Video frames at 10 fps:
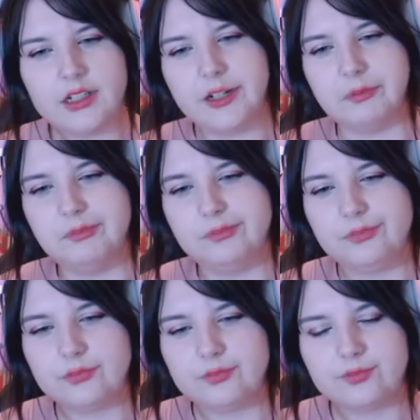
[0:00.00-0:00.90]
know.
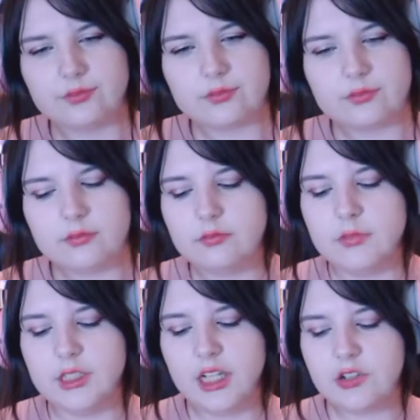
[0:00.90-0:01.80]

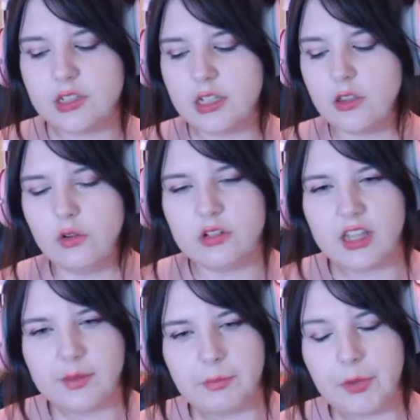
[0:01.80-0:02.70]
It's an interesting thought to
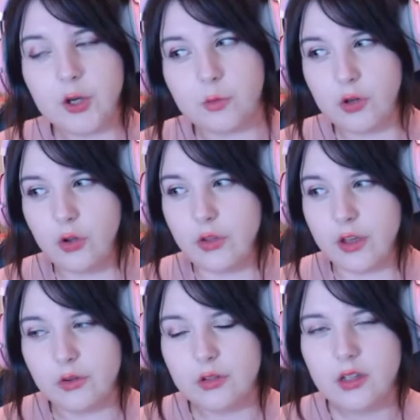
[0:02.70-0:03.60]
think about Pokemon lore
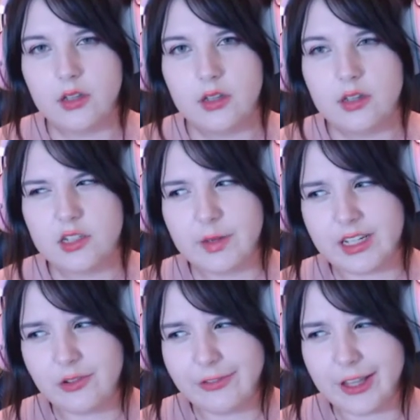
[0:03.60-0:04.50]
though.
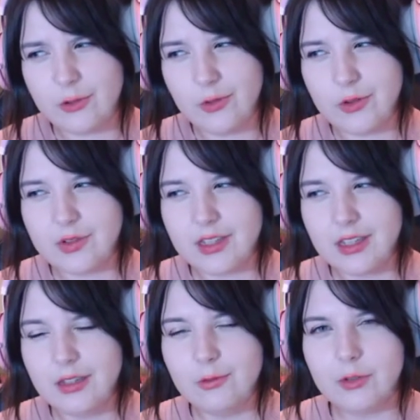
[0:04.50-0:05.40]
Especially with like all those
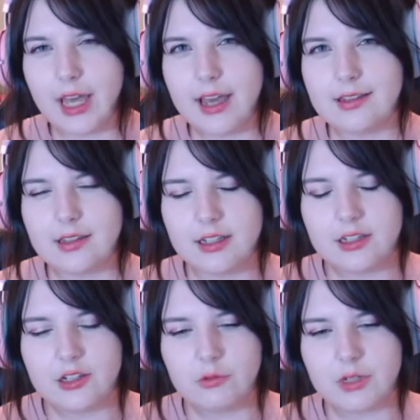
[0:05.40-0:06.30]
evil gangs in each
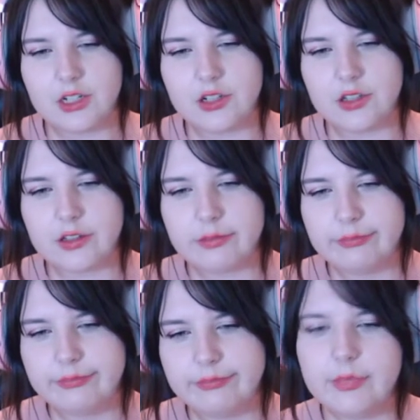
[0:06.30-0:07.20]
of the regions.
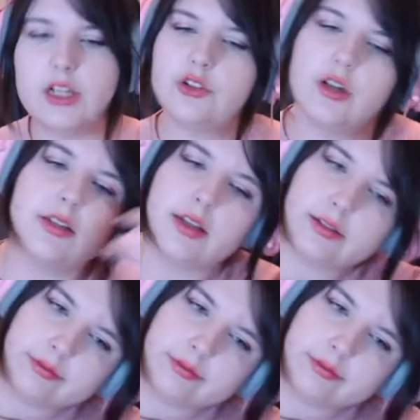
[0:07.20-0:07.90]
Interesting.